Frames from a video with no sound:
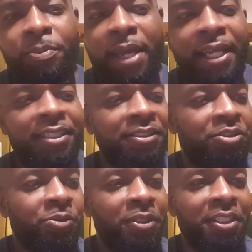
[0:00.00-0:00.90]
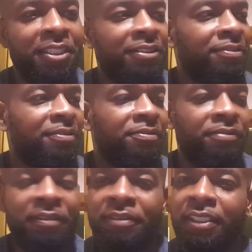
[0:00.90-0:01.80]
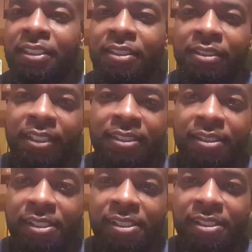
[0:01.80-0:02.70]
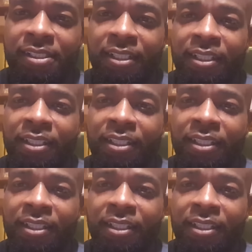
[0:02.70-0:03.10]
Back during the 50s and 60s,